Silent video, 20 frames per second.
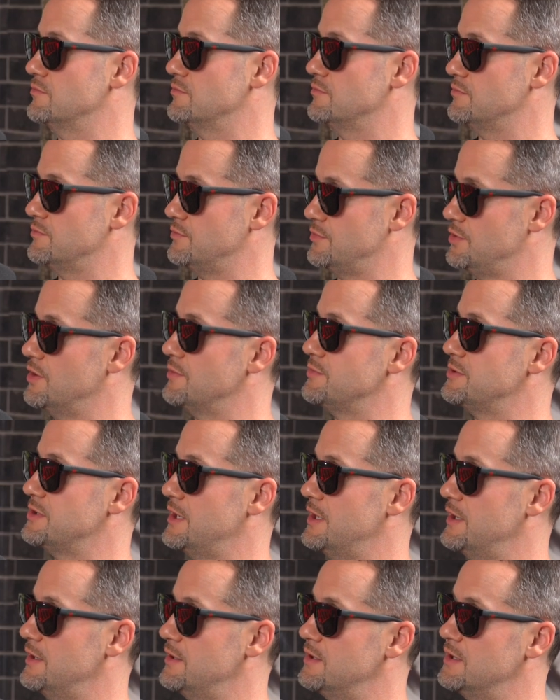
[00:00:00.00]
You know what I'm
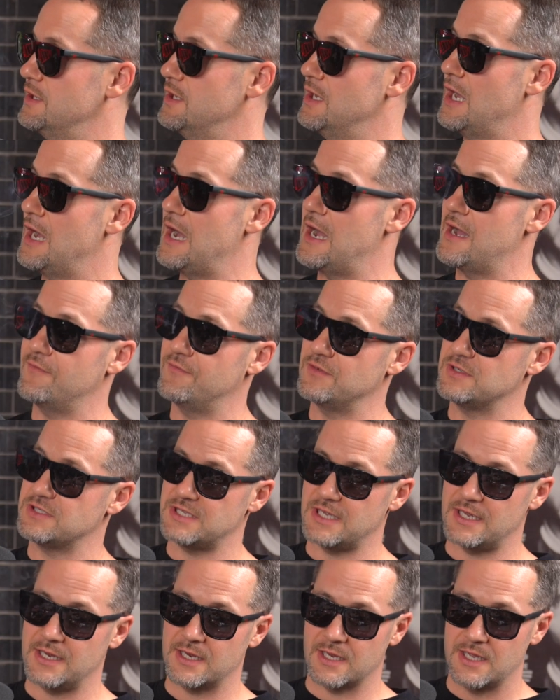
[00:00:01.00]
saying? I have a
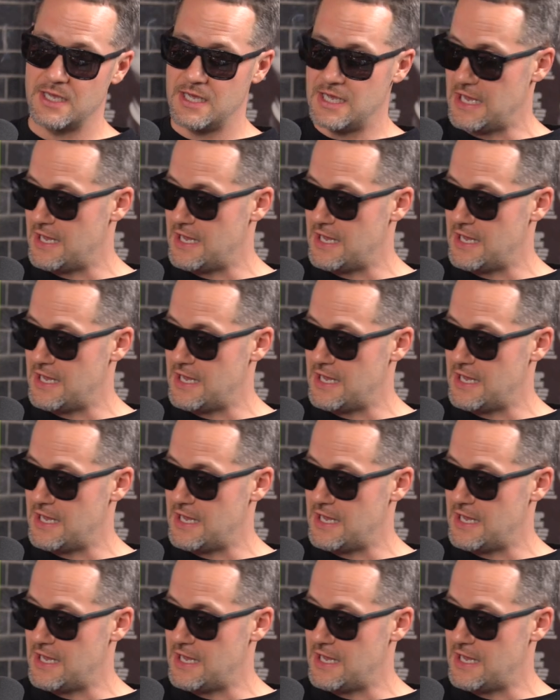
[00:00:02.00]
saying,